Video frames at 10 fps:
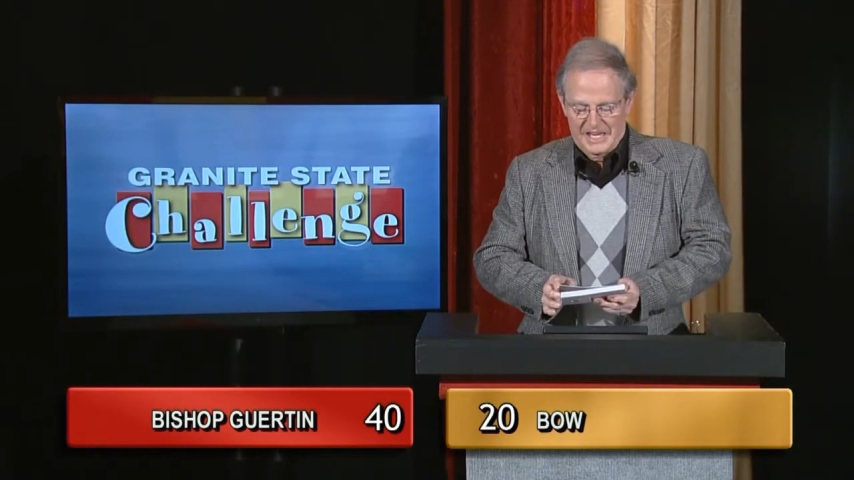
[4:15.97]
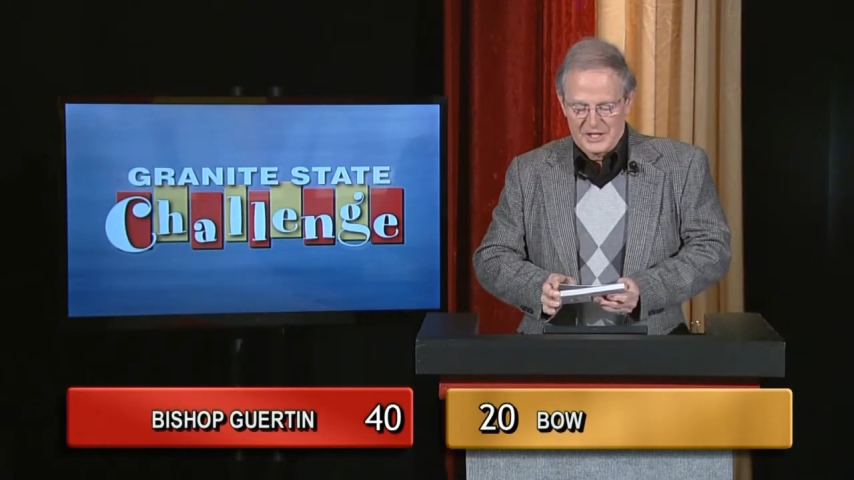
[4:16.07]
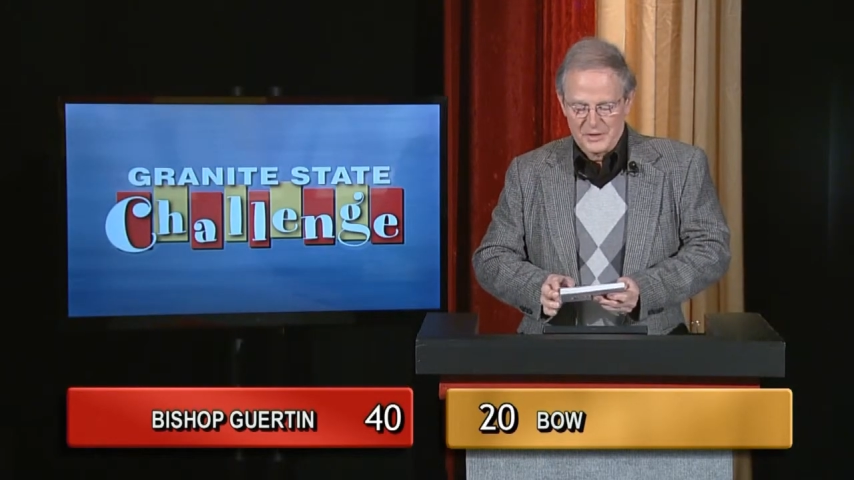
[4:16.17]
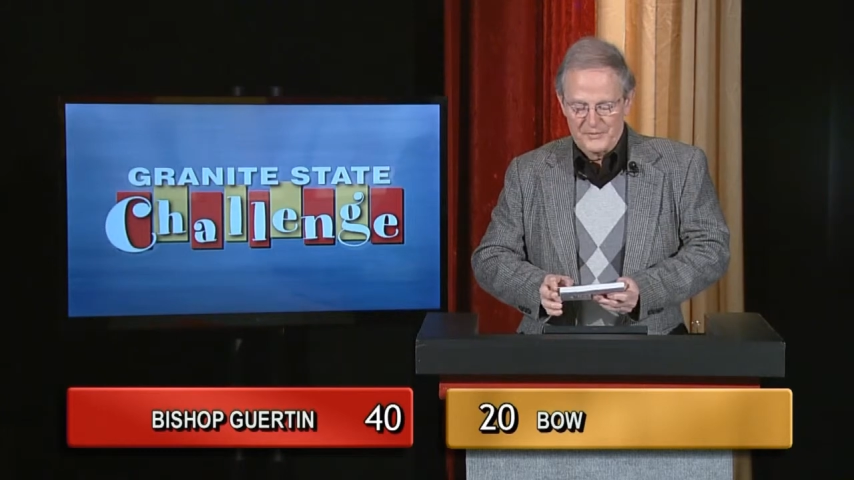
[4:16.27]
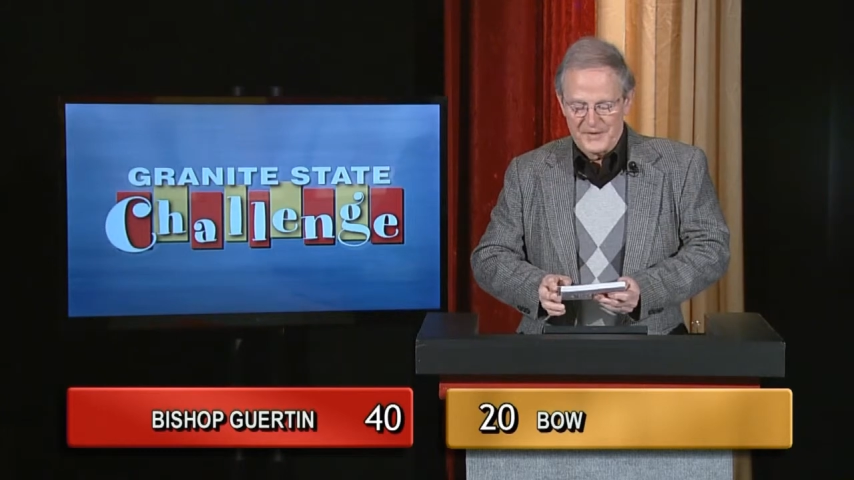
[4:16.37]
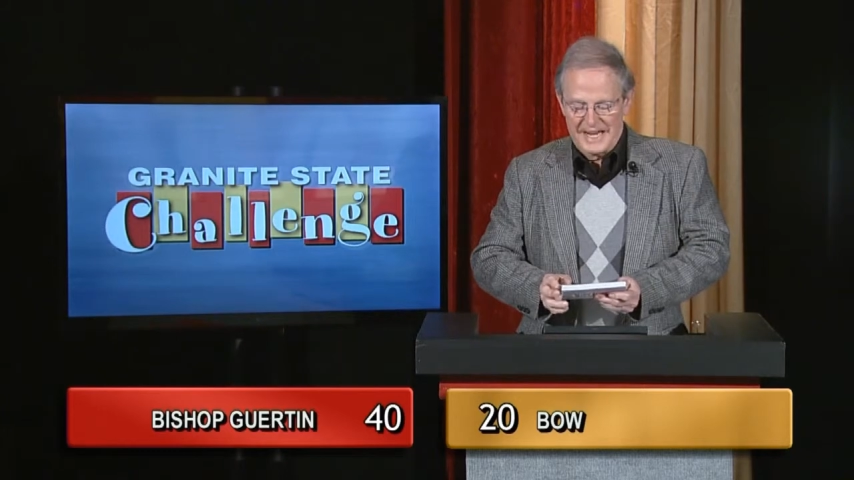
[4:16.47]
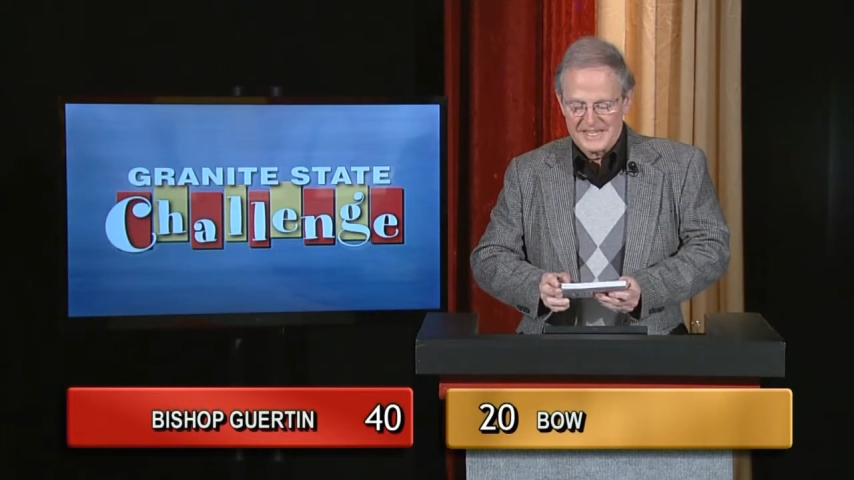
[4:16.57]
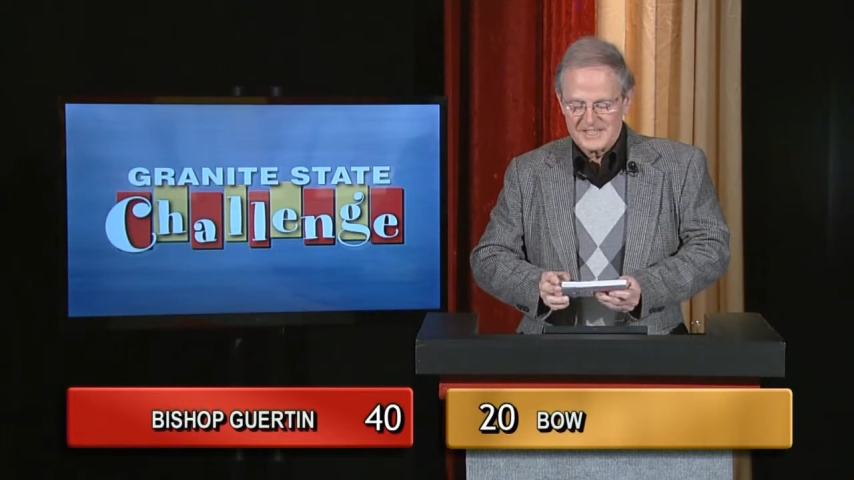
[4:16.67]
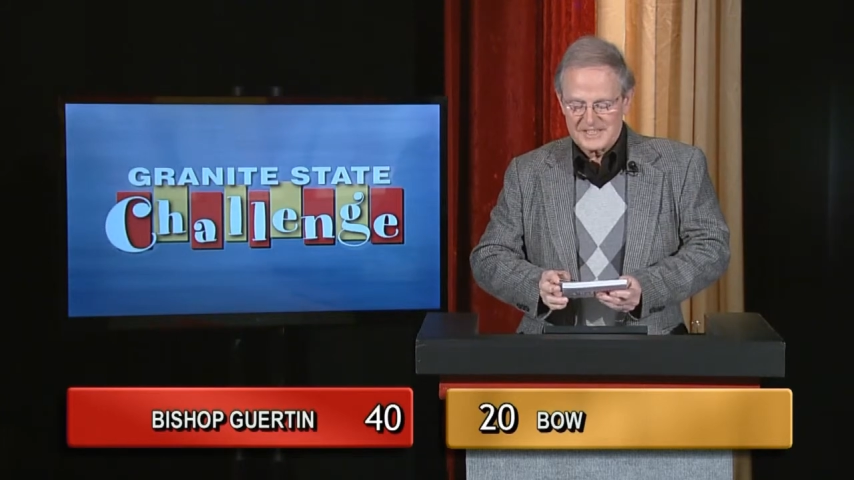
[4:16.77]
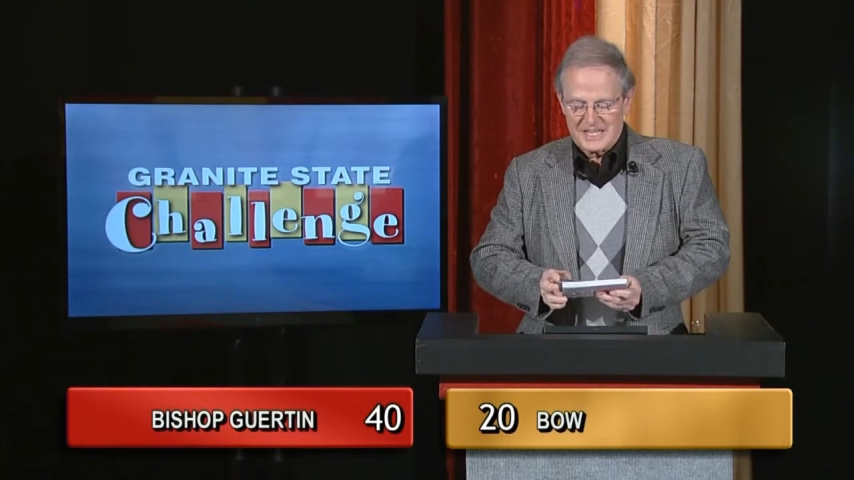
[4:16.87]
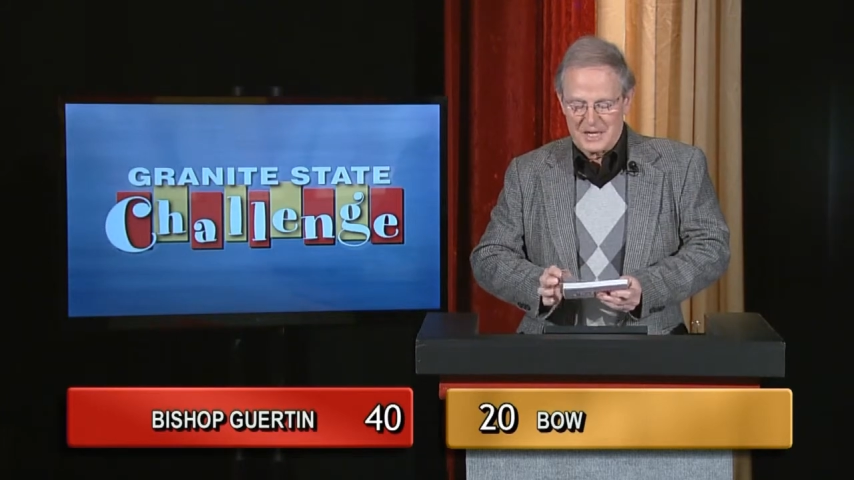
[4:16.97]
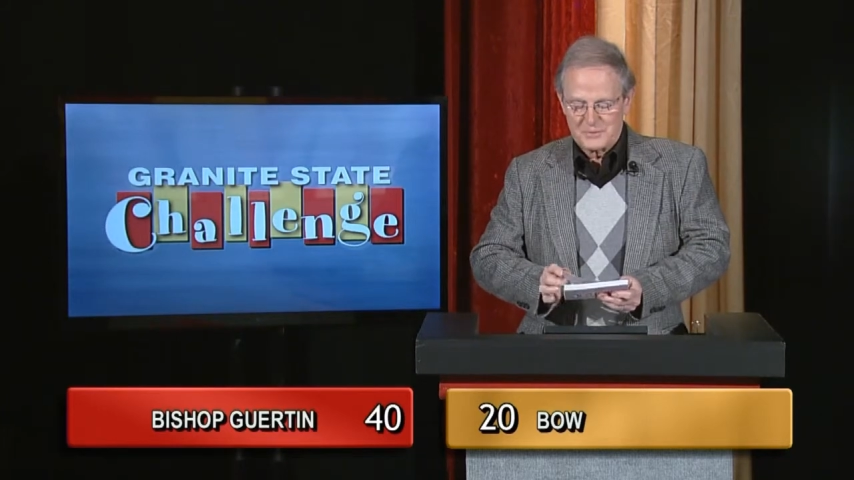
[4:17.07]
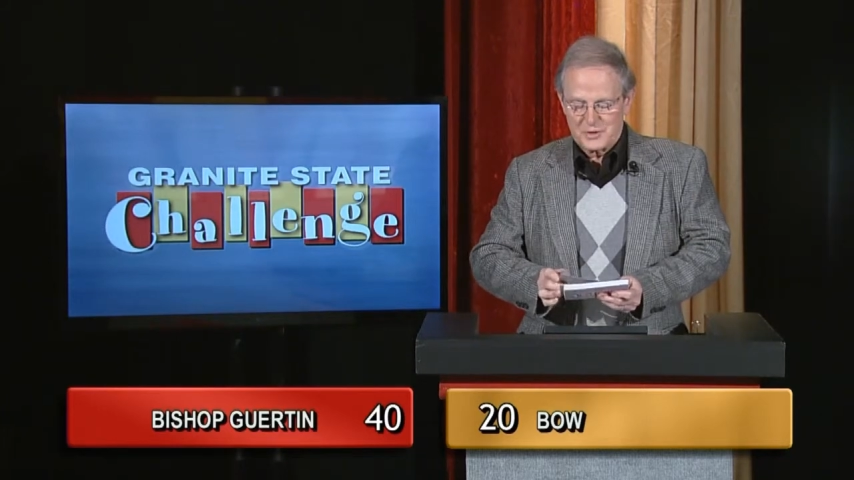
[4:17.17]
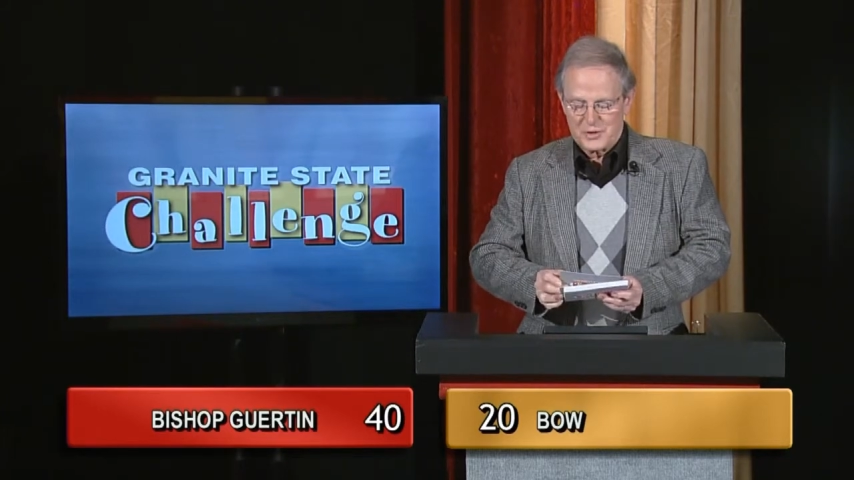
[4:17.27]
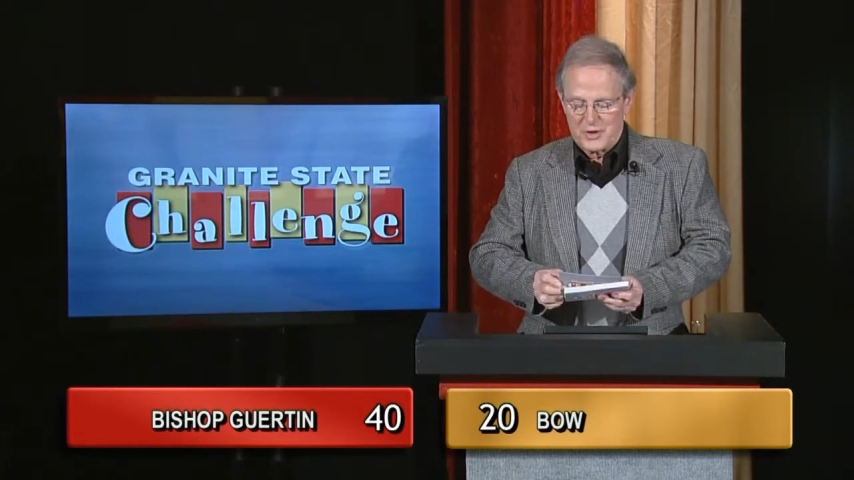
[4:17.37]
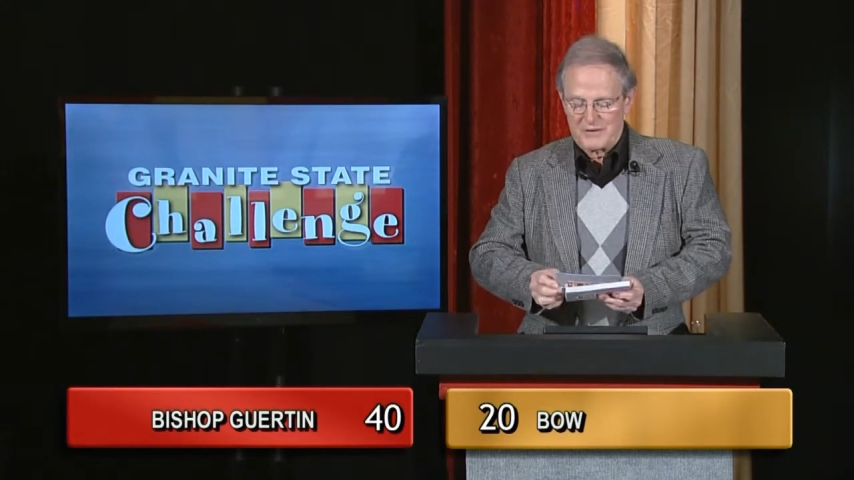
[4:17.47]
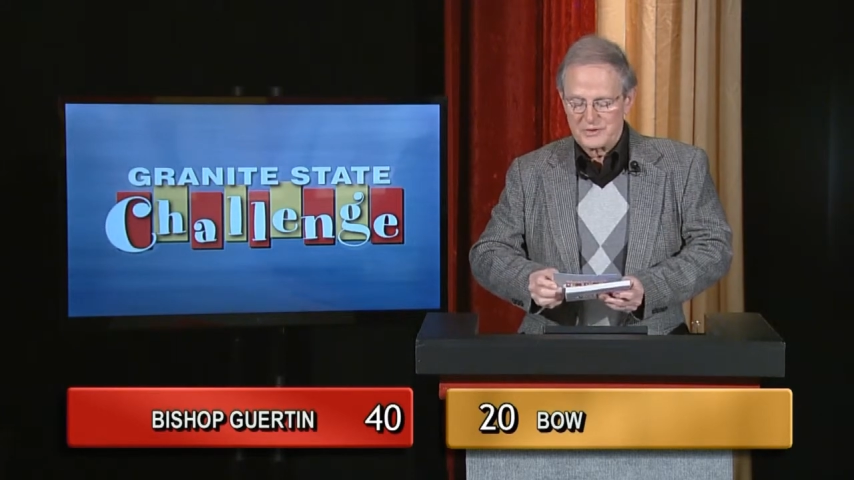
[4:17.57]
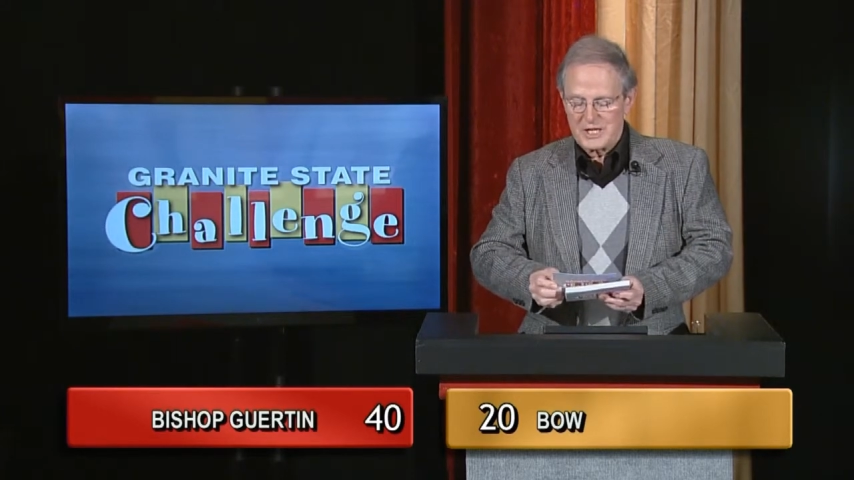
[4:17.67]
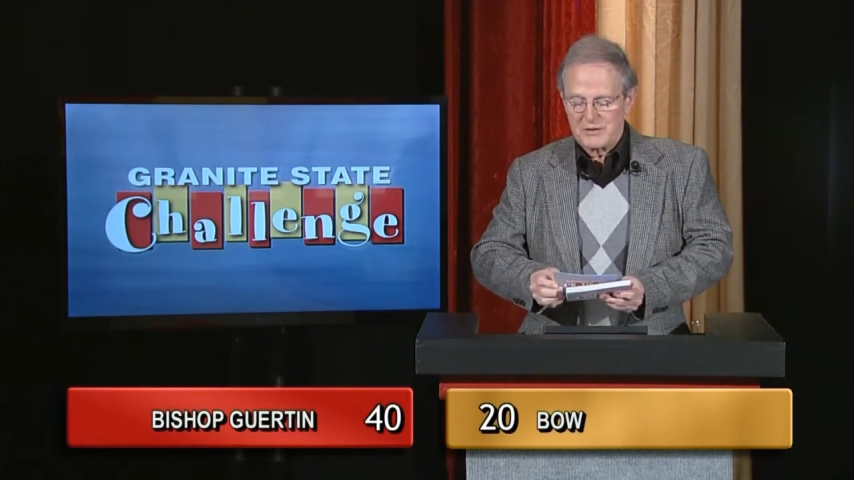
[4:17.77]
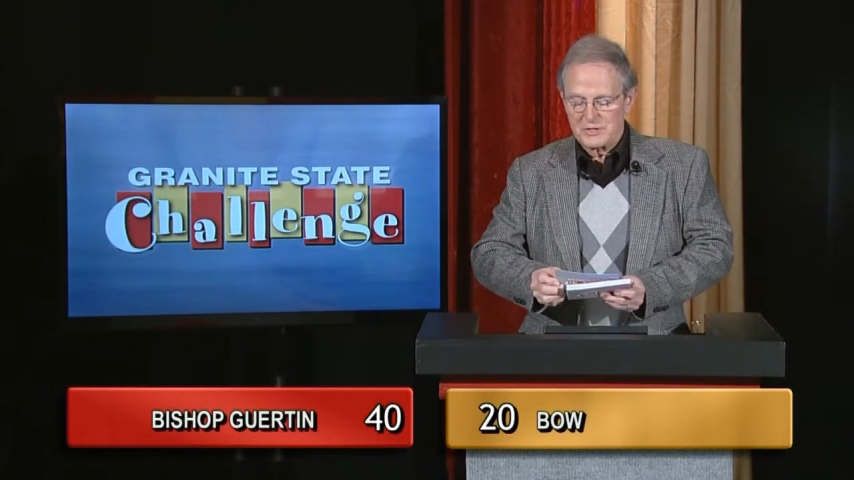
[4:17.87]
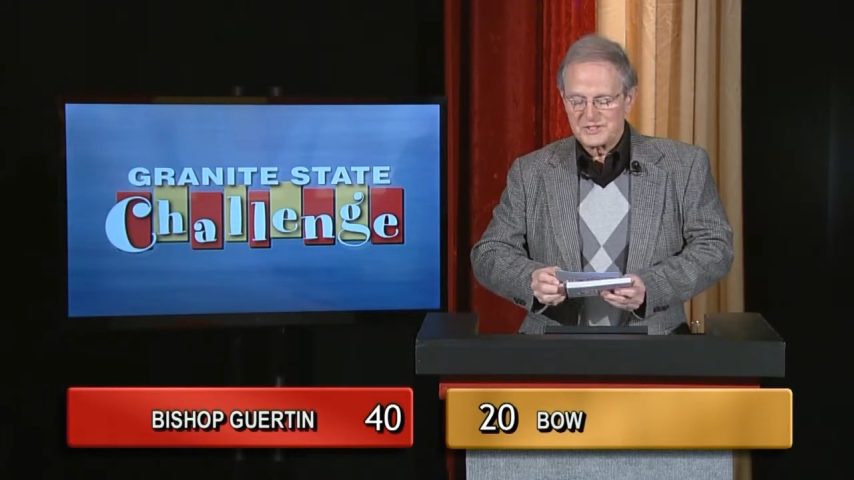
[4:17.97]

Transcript: You'll find a sculpture of General